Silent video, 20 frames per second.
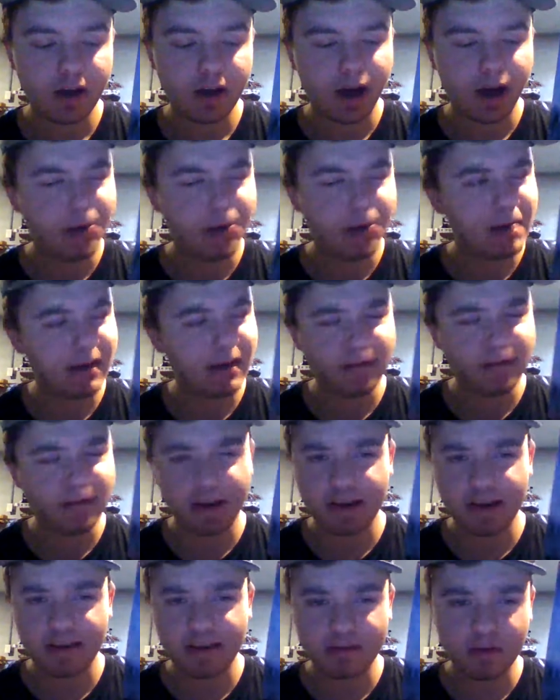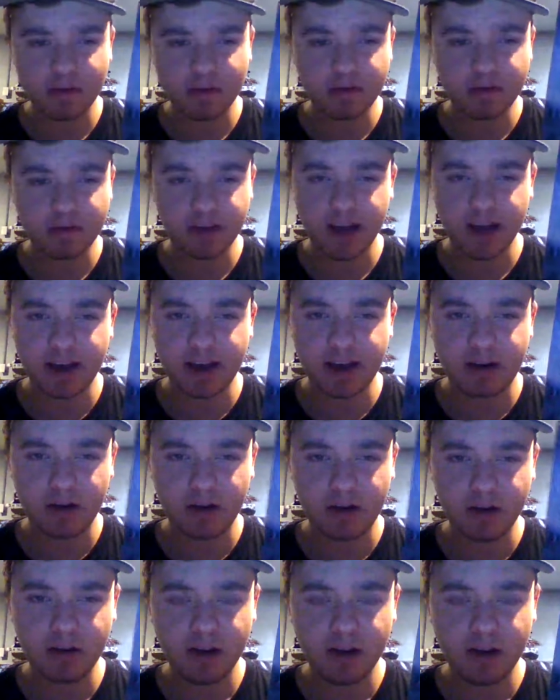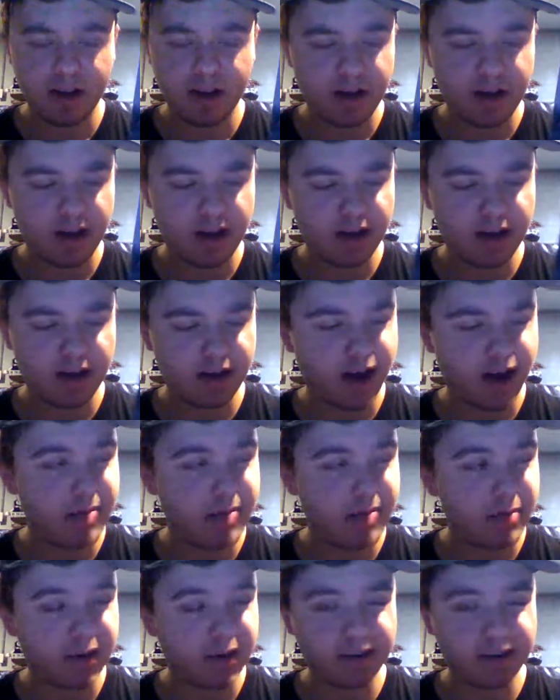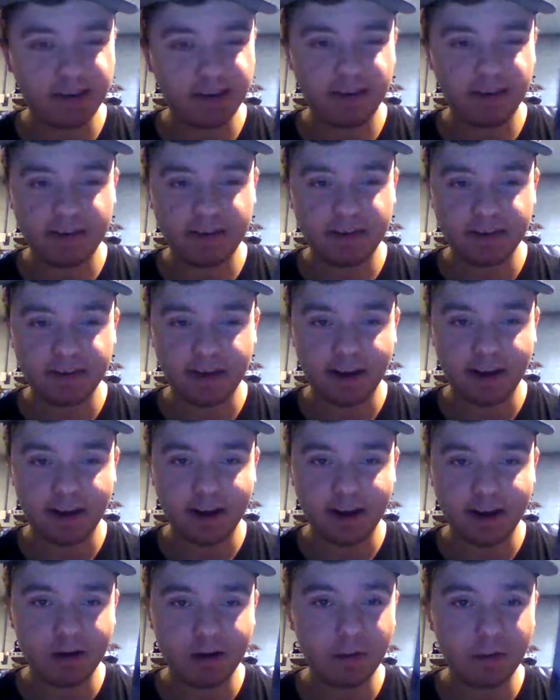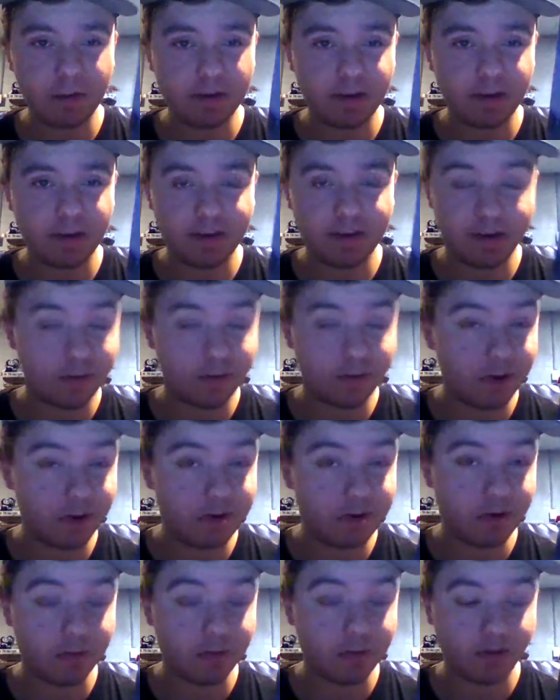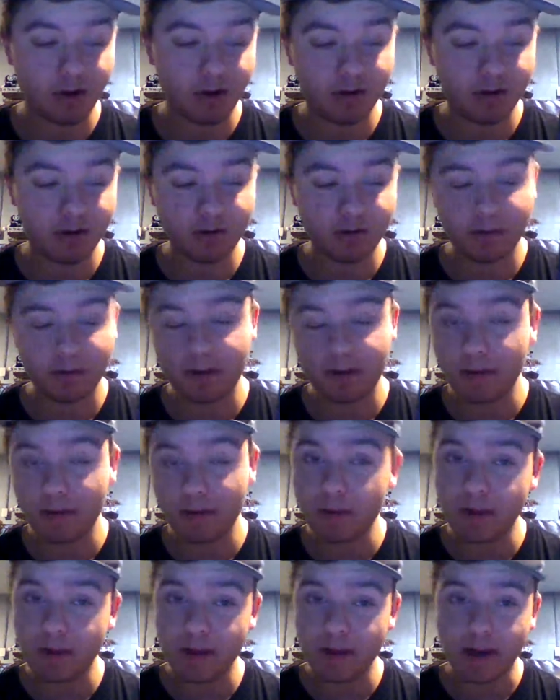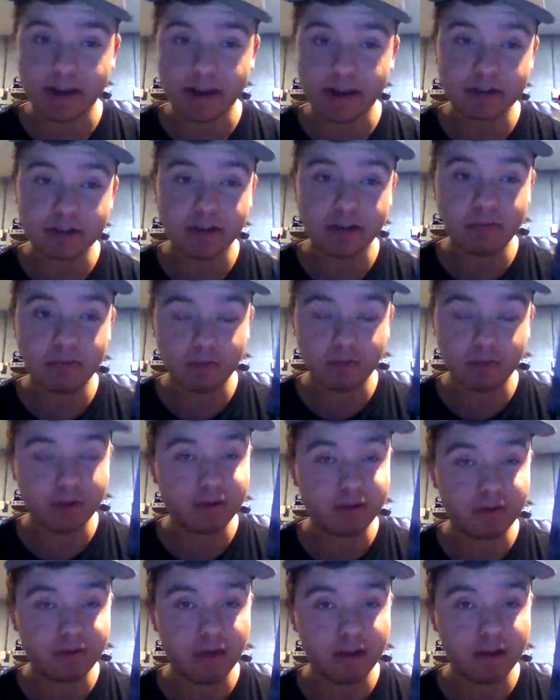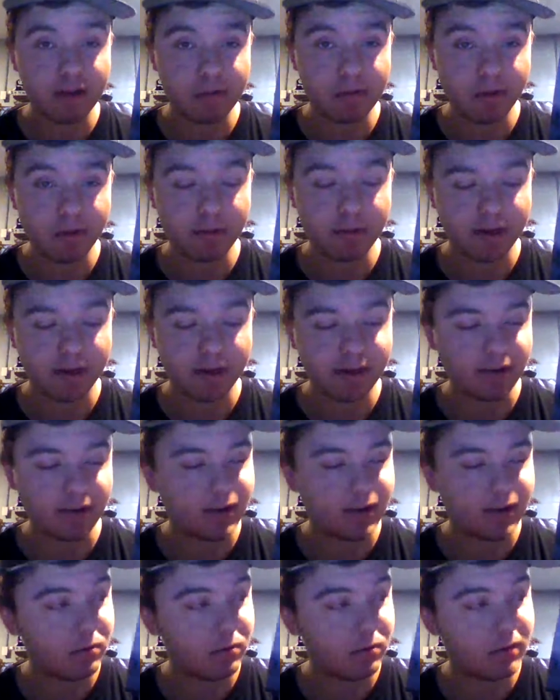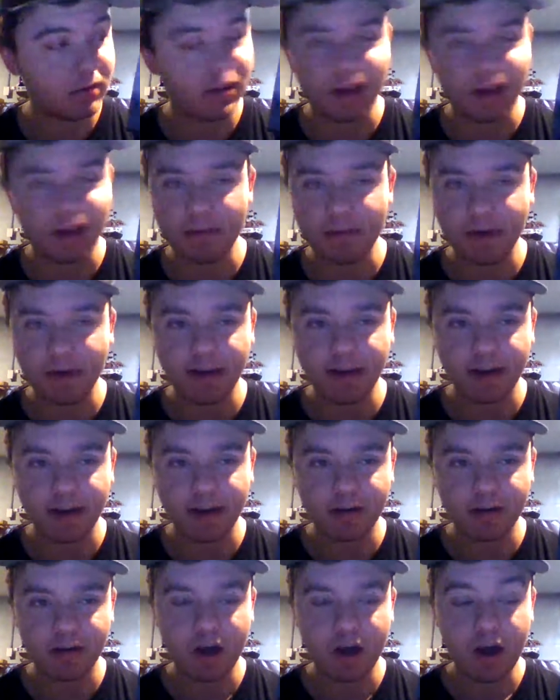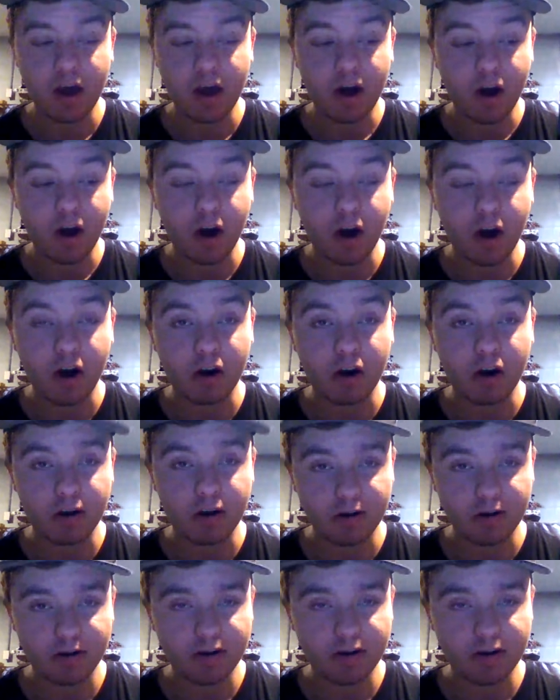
I'm not a fan of this movie at all. I bought this because I had high hopes because the original was awesome, and typically I actually really do like remakes, and this one let me down hard.